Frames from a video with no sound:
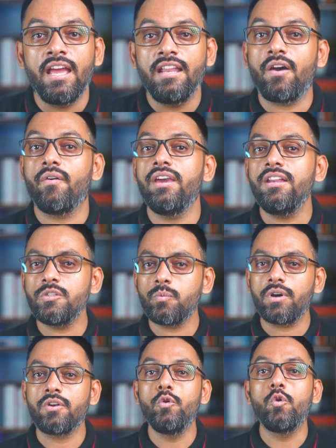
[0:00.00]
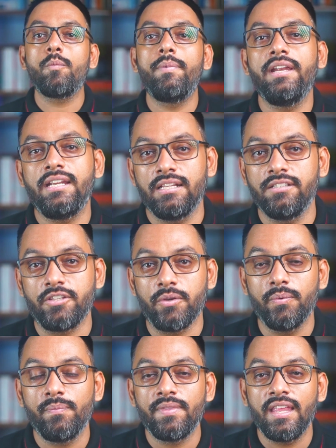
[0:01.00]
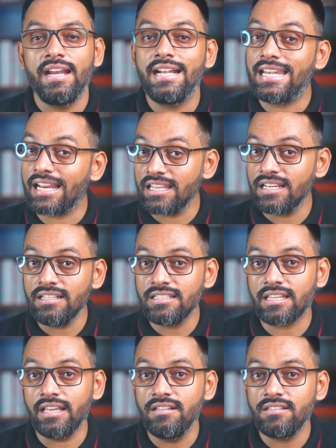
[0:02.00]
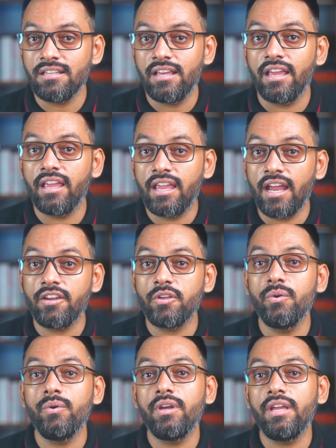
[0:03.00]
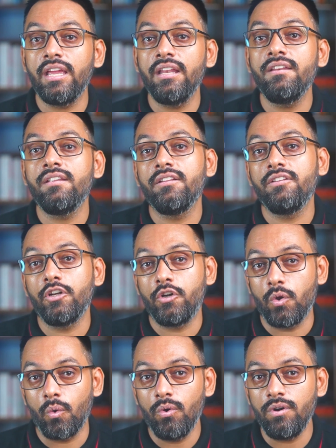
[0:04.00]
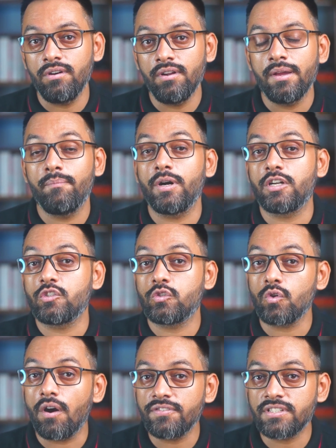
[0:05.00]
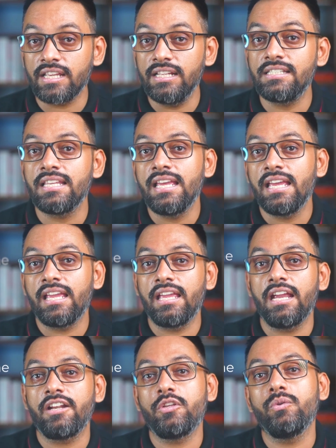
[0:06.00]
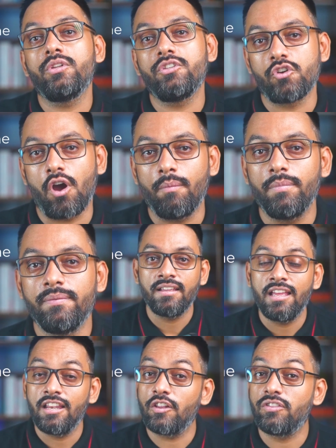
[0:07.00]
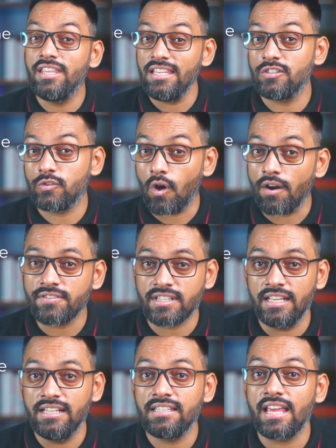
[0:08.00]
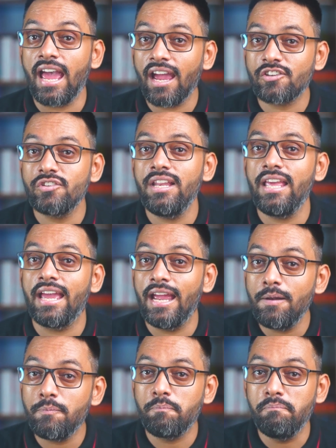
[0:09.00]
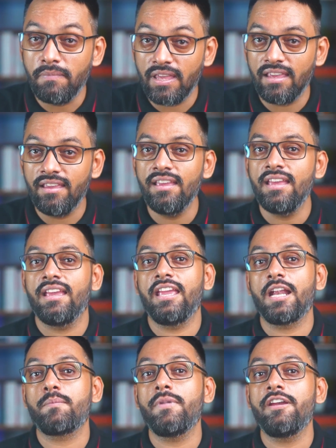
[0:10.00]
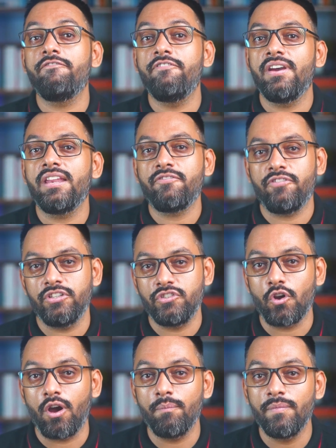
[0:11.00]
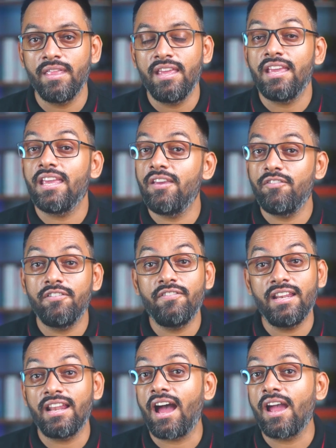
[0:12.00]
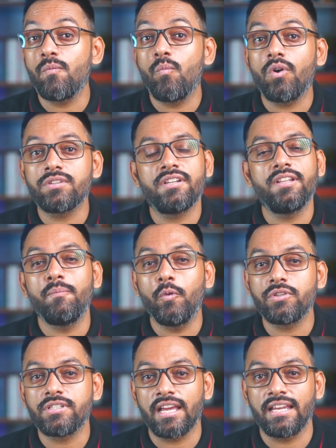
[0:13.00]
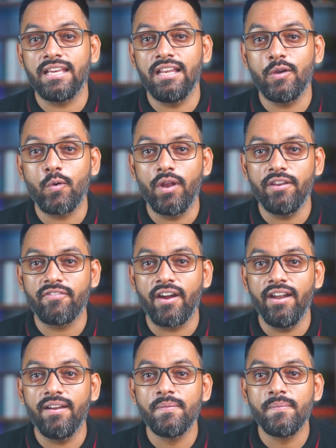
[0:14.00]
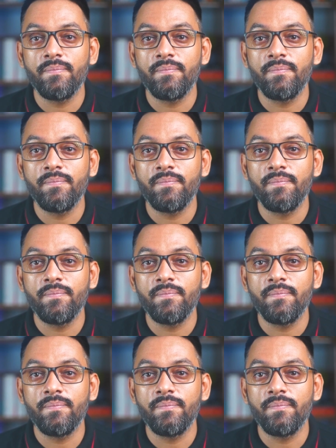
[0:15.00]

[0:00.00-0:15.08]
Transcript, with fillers: Now, here is what nobody tells you technical skills get you in the door, but soft skills get you the job. Now, these soft skills actually helped me get my very first job, even when I wasn't the most technically qualified.